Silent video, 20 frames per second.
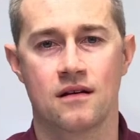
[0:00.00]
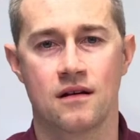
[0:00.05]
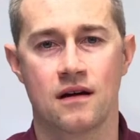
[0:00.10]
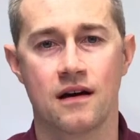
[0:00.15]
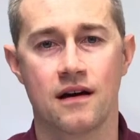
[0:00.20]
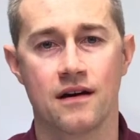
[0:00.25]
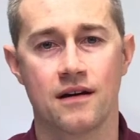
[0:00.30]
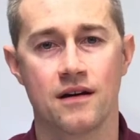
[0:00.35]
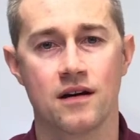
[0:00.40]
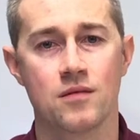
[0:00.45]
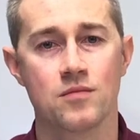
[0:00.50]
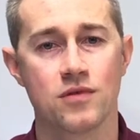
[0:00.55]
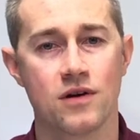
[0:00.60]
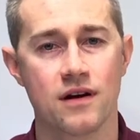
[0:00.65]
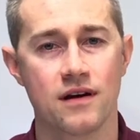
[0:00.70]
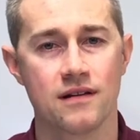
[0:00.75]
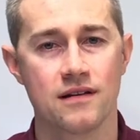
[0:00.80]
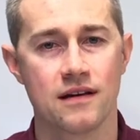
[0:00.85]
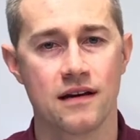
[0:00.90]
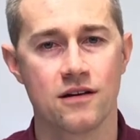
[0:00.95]
Hi, I'm
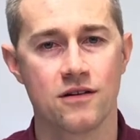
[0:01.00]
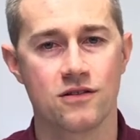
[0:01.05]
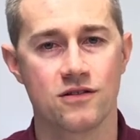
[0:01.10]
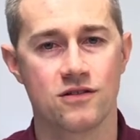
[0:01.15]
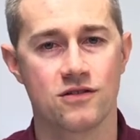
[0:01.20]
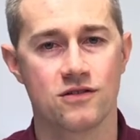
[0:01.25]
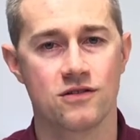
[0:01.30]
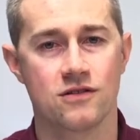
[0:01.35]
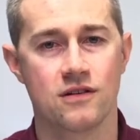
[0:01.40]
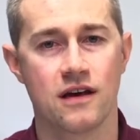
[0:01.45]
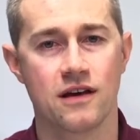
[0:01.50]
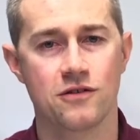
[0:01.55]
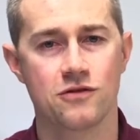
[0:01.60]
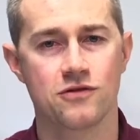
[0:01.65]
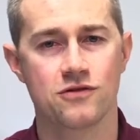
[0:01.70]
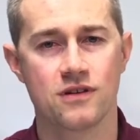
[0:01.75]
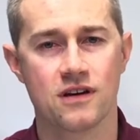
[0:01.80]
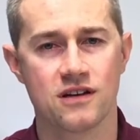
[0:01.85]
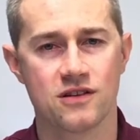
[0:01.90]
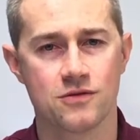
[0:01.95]
Brian Loux,
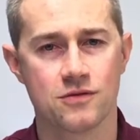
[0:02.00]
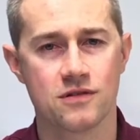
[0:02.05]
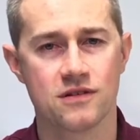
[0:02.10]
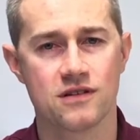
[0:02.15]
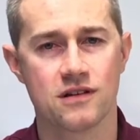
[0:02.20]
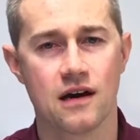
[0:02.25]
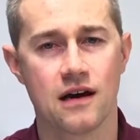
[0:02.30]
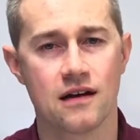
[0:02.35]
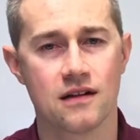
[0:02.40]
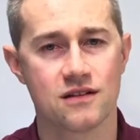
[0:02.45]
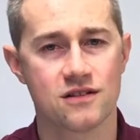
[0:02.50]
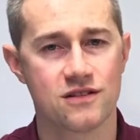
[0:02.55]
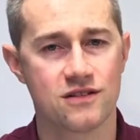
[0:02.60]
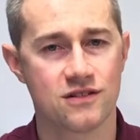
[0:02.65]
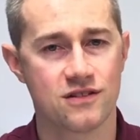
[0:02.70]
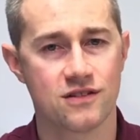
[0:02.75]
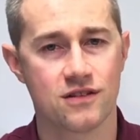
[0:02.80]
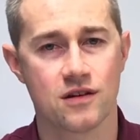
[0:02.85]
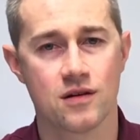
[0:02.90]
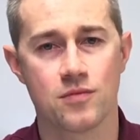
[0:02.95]
exercise
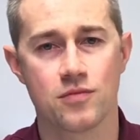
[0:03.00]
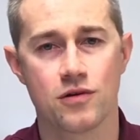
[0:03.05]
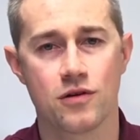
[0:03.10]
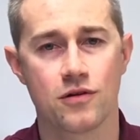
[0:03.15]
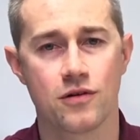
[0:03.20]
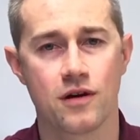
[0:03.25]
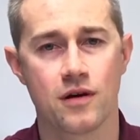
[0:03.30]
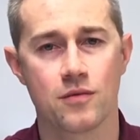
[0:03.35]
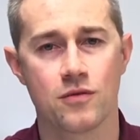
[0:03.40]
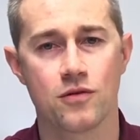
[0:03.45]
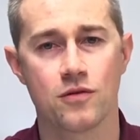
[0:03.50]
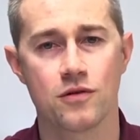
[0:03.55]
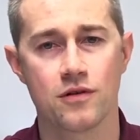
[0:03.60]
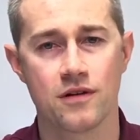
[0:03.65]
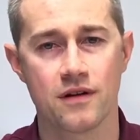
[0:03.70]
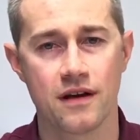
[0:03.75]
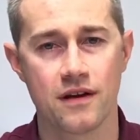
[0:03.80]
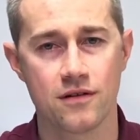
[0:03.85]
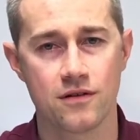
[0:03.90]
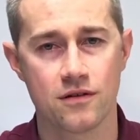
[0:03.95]
physiologist and program
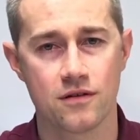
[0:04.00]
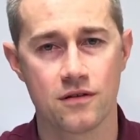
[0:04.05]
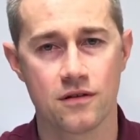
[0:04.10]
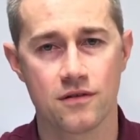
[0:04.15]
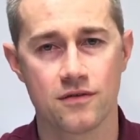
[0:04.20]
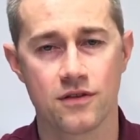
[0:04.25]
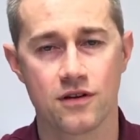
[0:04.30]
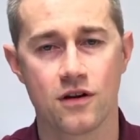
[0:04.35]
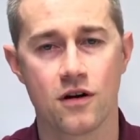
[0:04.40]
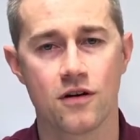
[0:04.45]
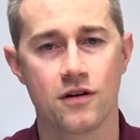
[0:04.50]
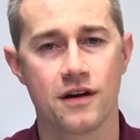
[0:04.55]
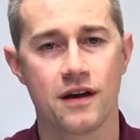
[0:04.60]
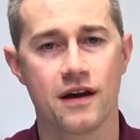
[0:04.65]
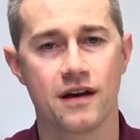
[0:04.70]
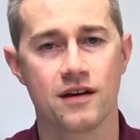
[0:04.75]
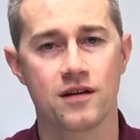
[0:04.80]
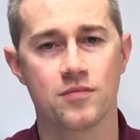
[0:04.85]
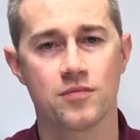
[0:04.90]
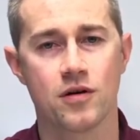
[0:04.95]
coordinator of the
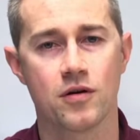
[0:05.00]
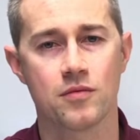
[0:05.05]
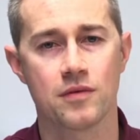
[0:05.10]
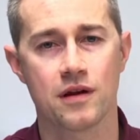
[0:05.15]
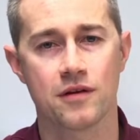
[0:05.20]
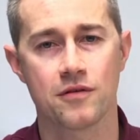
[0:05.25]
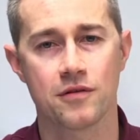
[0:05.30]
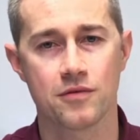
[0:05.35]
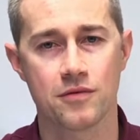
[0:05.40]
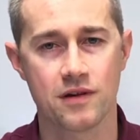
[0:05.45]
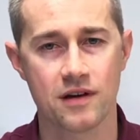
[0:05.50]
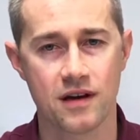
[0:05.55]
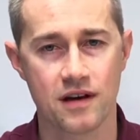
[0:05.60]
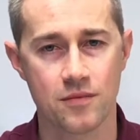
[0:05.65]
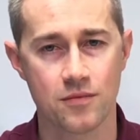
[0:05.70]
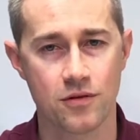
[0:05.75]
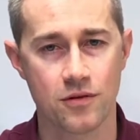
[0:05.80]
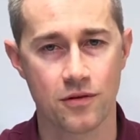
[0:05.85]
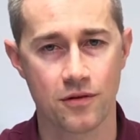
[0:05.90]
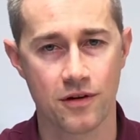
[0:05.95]
cardiac and pulmonary
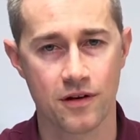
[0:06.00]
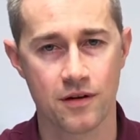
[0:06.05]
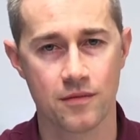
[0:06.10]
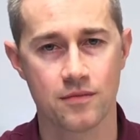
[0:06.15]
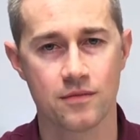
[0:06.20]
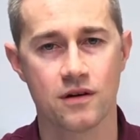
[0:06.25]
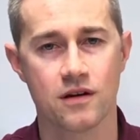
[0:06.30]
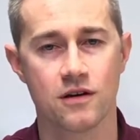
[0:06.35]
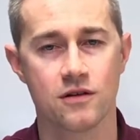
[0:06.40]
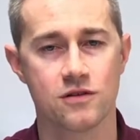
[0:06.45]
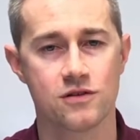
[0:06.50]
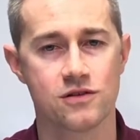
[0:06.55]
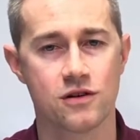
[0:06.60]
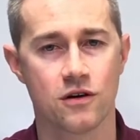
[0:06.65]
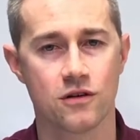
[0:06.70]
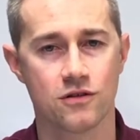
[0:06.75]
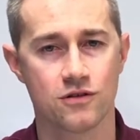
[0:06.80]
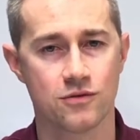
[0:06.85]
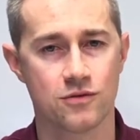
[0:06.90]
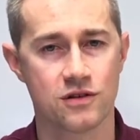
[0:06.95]
rehab program here at
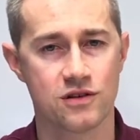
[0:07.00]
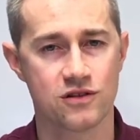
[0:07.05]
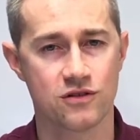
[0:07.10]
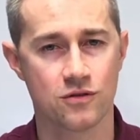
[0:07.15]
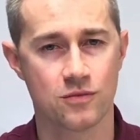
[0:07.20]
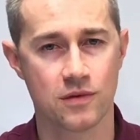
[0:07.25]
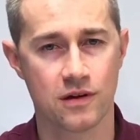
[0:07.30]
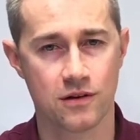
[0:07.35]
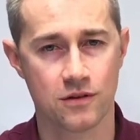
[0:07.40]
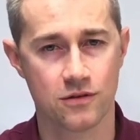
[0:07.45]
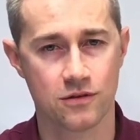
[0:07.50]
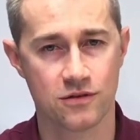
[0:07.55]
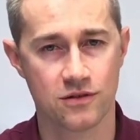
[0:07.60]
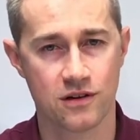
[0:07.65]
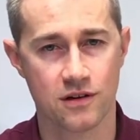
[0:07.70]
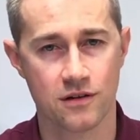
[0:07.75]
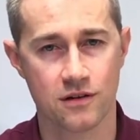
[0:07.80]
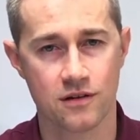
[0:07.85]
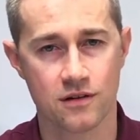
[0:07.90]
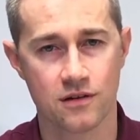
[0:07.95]
Charles Regional Medical
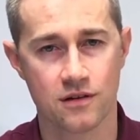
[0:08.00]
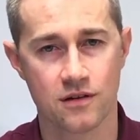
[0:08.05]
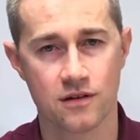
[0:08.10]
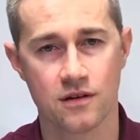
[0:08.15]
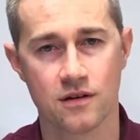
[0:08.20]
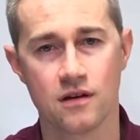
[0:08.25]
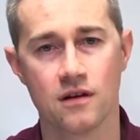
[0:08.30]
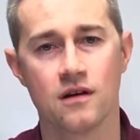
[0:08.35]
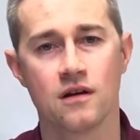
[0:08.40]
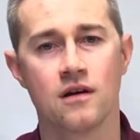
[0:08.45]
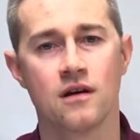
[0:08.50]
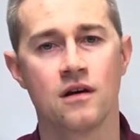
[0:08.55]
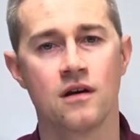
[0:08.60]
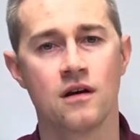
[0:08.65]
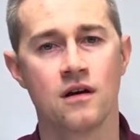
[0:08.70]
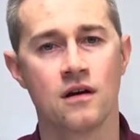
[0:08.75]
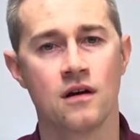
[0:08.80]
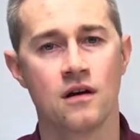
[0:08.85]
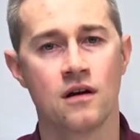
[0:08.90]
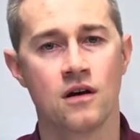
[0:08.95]
Center.
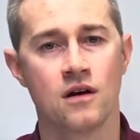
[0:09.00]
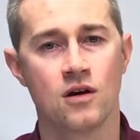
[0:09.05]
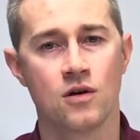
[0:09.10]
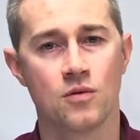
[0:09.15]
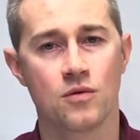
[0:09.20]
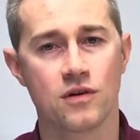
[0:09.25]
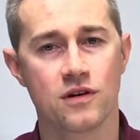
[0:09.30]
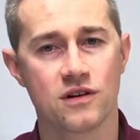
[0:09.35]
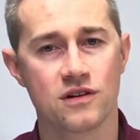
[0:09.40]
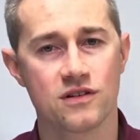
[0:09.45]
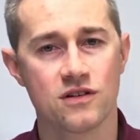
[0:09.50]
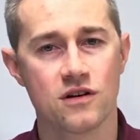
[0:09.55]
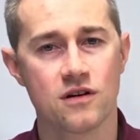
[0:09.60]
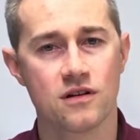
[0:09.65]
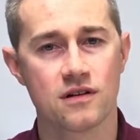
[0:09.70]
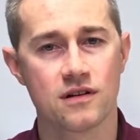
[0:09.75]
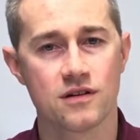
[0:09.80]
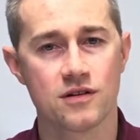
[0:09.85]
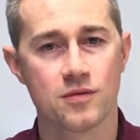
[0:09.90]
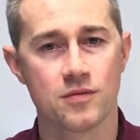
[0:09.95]
We're going to talk a
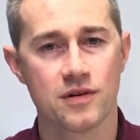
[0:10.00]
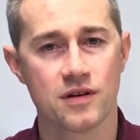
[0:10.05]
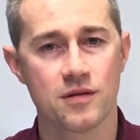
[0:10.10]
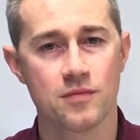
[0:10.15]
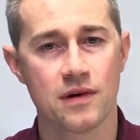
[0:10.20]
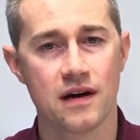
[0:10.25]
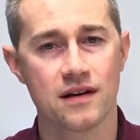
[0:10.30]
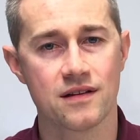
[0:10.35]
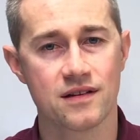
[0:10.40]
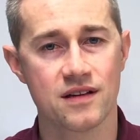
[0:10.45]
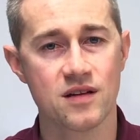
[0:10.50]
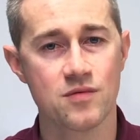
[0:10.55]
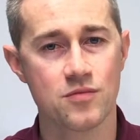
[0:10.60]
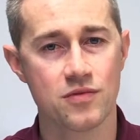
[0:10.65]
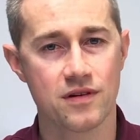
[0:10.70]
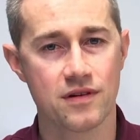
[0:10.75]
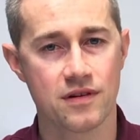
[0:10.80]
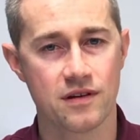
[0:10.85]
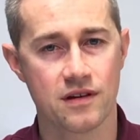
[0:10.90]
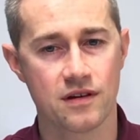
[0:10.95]
little bit about deep
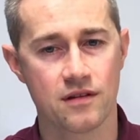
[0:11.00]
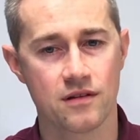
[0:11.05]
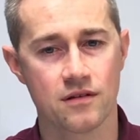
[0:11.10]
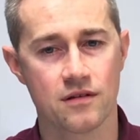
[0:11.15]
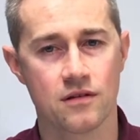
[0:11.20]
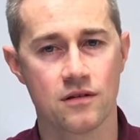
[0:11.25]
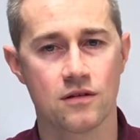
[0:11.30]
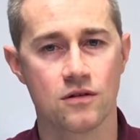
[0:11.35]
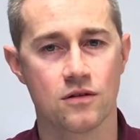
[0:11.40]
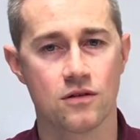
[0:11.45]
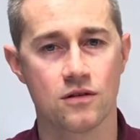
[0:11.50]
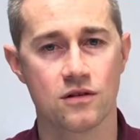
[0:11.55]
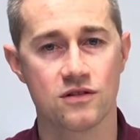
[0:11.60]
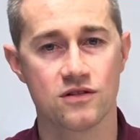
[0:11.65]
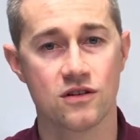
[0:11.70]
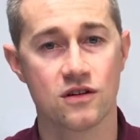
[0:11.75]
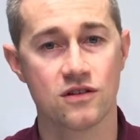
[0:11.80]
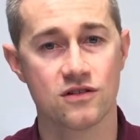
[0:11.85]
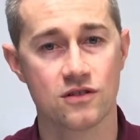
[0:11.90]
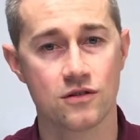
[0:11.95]
breathing, or it's
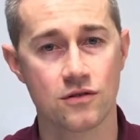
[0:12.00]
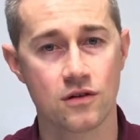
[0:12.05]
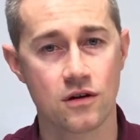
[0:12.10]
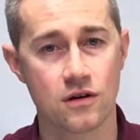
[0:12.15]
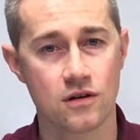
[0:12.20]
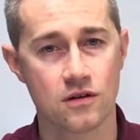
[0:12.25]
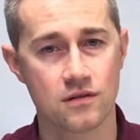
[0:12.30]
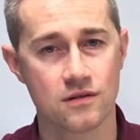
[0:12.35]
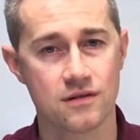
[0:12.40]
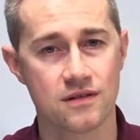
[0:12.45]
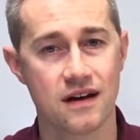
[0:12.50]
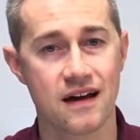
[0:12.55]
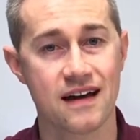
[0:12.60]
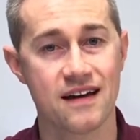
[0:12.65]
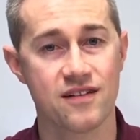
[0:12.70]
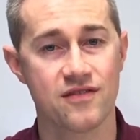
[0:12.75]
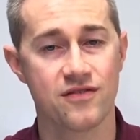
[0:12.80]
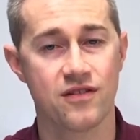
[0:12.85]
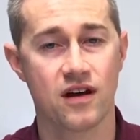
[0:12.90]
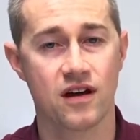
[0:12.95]
also called
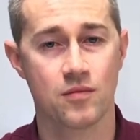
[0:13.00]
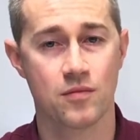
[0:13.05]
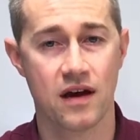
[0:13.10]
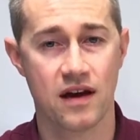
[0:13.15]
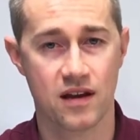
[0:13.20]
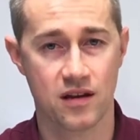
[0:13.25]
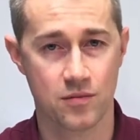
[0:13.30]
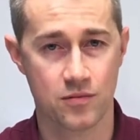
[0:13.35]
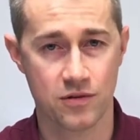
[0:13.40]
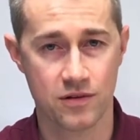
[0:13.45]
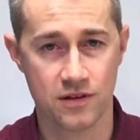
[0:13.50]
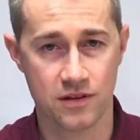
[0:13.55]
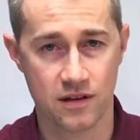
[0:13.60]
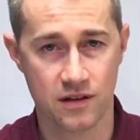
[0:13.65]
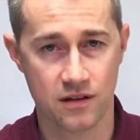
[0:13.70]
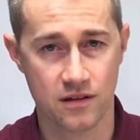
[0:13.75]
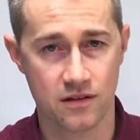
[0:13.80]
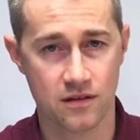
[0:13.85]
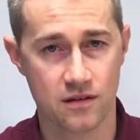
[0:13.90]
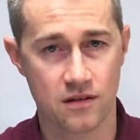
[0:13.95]
diaphragmatic
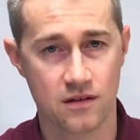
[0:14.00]
breathing.